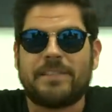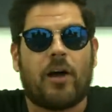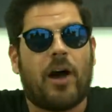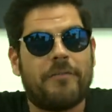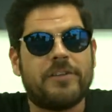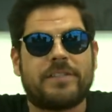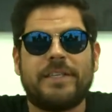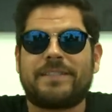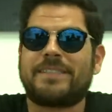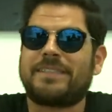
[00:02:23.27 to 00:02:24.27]
is
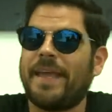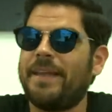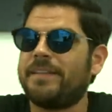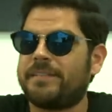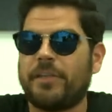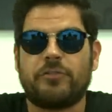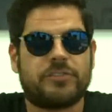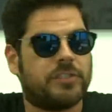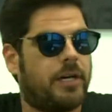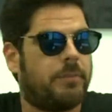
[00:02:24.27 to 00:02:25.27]
obviously it's a stainless steel
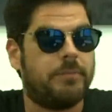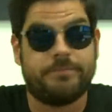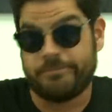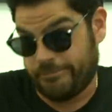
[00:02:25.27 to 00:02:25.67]
sub